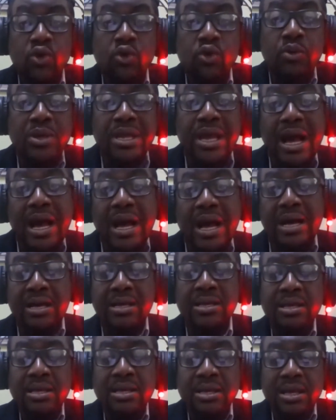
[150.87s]
who we
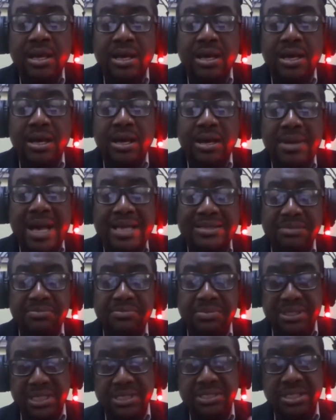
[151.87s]
are as
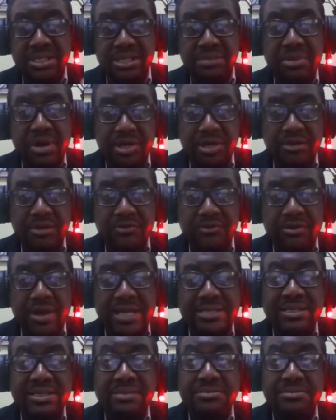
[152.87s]
it pertains to the body of Christ.